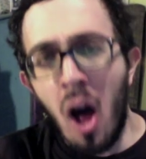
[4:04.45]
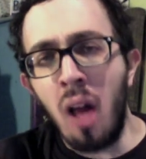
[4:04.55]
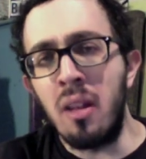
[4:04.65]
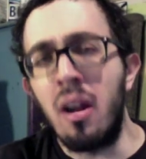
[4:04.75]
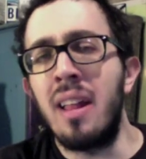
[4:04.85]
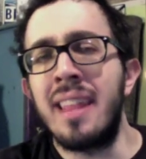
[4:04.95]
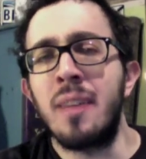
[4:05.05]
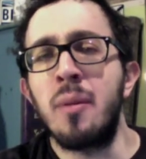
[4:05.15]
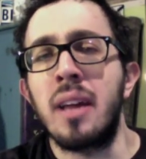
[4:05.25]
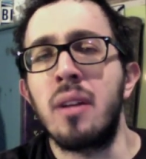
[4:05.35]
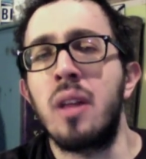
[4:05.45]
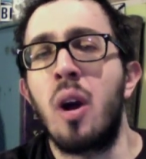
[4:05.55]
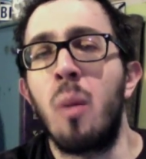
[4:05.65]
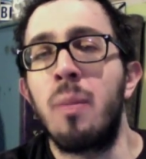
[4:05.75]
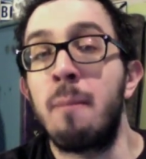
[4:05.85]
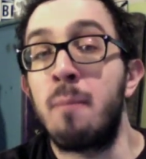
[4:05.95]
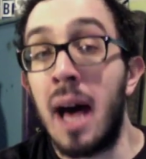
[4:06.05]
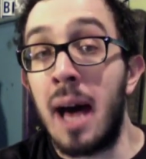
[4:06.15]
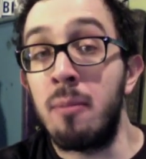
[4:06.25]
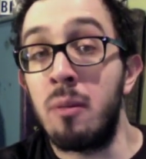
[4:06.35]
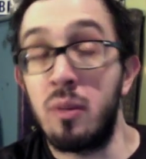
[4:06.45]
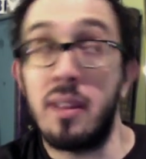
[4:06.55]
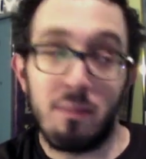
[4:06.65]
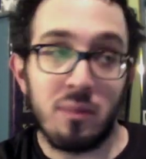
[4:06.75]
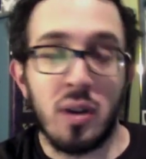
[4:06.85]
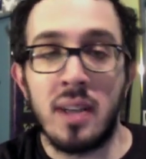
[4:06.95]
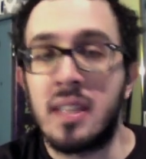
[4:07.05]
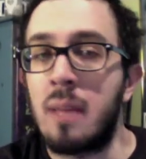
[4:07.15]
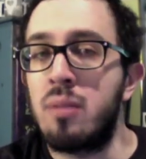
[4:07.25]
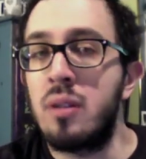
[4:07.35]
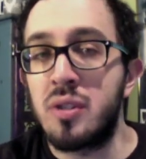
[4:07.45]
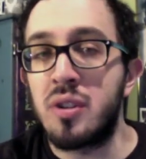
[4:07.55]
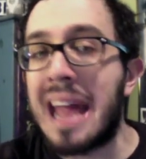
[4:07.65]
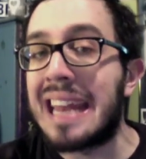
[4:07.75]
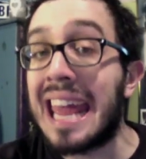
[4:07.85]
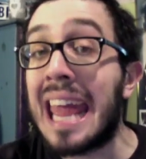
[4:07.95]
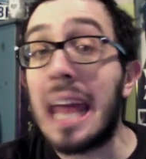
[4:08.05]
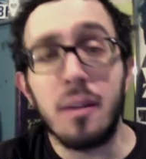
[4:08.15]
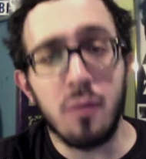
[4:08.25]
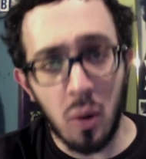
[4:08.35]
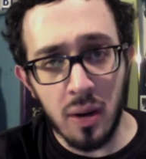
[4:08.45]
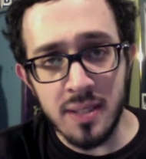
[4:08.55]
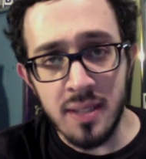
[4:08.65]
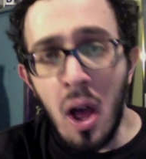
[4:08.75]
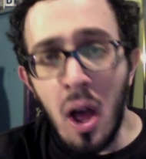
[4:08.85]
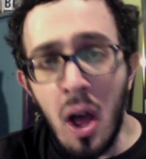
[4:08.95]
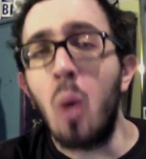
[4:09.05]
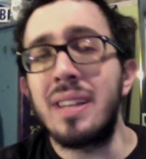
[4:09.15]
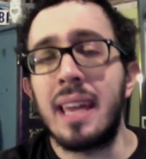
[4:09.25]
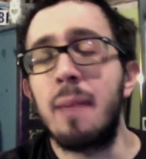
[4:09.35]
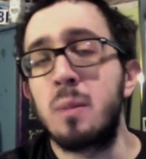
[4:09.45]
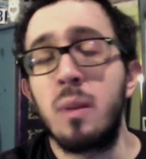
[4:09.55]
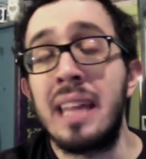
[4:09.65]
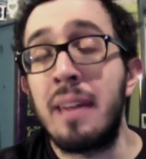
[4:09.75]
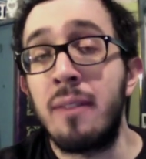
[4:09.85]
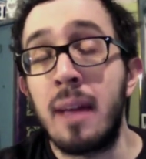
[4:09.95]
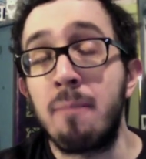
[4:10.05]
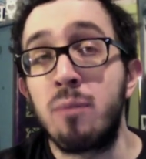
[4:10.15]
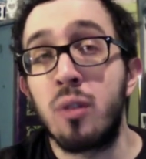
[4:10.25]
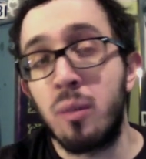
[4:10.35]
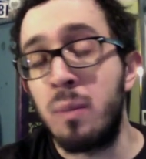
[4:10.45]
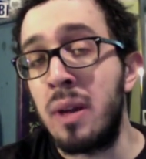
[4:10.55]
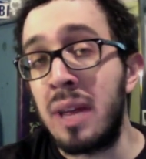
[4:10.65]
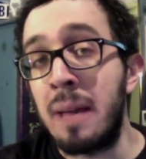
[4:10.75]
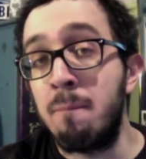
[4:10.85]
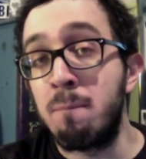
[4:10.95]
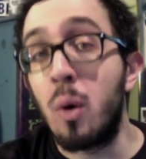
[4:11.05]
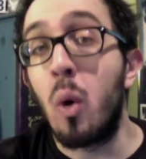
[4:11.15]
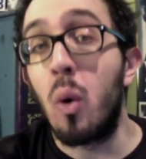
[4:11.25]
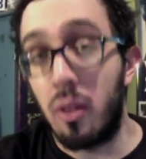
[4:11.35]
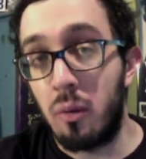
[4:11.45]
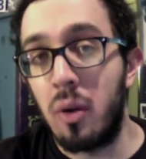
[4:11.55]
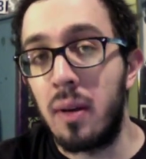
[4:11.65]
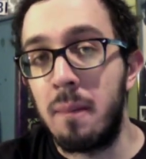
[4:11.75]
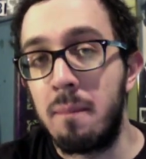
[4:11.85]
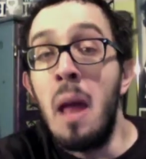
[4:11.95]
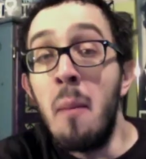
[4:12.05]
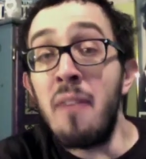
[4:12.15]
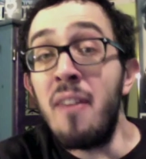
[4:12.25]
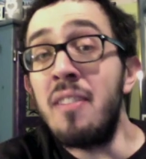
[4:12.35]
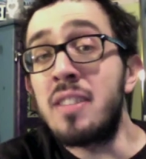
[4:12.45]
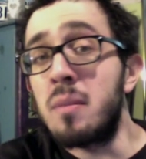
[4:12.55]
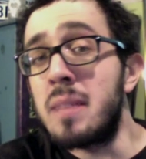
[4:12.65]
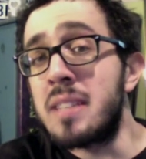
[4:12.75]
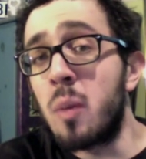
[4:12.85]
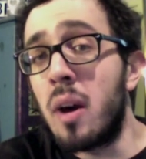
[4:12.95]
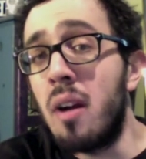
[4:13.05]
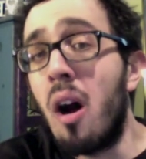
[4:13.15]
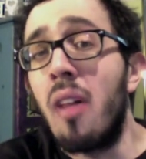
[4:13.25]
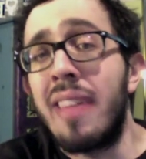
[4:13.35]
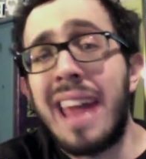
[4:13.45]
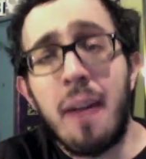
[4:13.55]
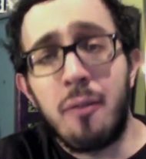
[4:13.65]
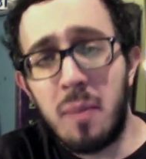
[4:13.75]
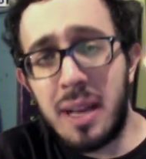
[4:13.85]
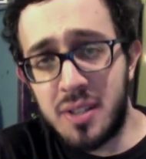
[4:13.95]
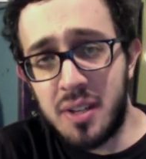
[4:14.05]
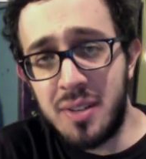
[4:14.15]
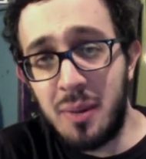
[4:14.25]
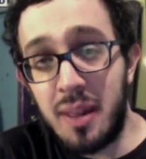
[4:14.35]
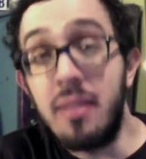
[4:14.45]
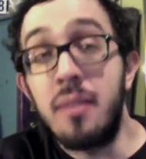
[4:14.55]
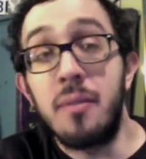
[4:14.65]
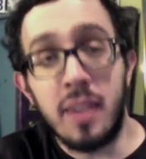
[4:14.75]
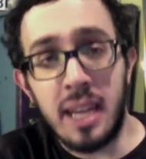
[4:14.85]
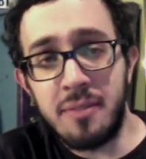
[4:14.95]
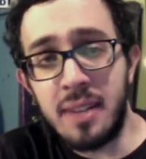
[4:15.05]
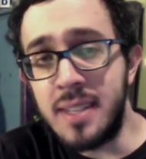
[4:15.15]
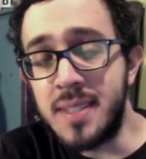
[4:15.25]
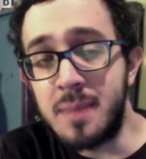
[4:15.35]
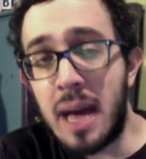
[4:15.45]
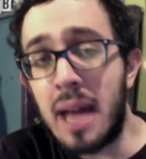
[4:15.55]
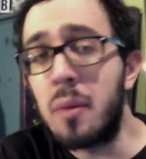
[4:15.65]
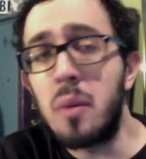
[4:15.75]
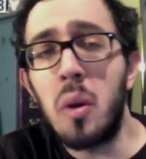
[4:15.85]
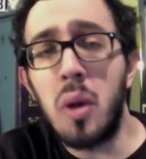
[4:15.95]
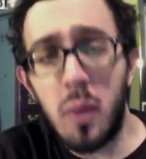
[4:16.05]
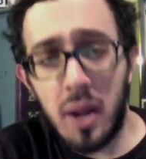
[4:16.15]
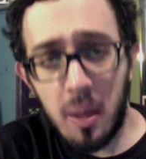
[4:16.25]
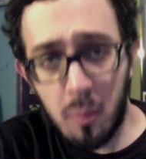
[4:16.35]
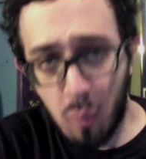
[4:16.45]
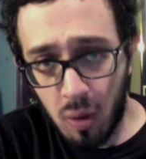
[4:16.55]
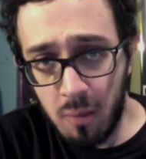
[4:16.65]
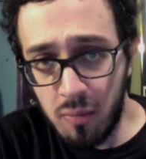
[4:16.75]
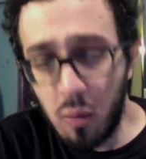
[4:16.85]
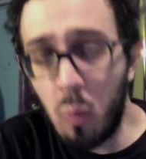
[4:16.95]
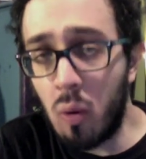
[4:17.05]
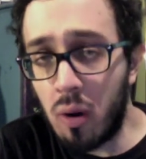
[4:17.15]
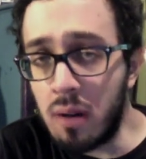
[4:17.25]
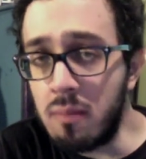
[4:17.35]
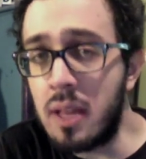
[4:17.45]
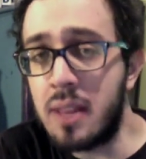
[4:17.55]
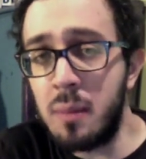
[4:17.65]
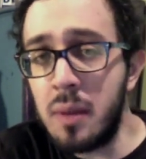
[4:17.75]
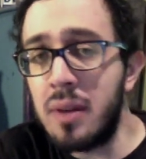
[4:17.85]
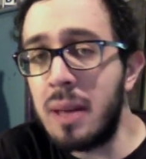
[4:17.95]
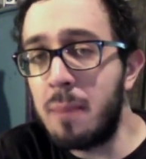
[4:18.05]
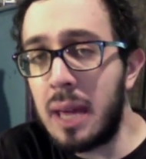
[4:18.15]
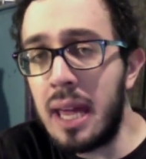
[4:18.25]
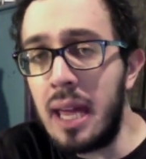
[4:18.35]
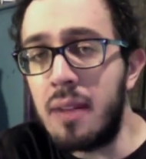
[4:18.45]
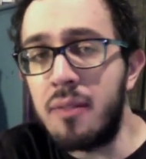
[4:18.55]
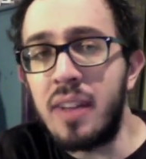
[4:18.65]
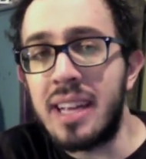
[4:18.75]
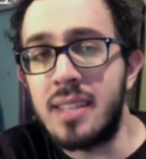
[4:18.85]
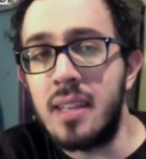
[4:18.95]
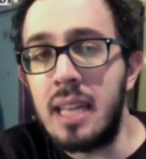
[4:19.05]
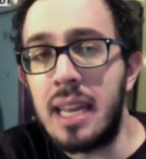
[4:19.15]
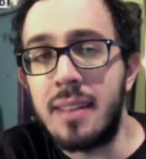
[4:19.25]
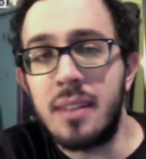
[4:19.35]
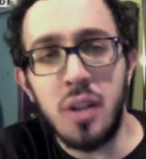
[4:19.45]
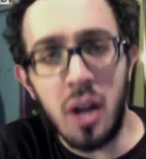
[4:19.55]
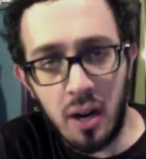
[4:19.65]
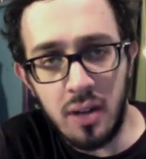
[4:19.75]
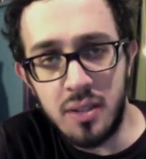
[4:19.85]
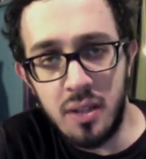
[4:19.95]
All in all, I think we can only hope that Bob, with trusty Blue Strat in hand of course, always keeps believing through the beauty or the ruin. My favorites from this one are all the aforementioned, with Forgiveness, I Don't Know You Anymore, The War, Let the Beauty Be, and Fix It leading the charge.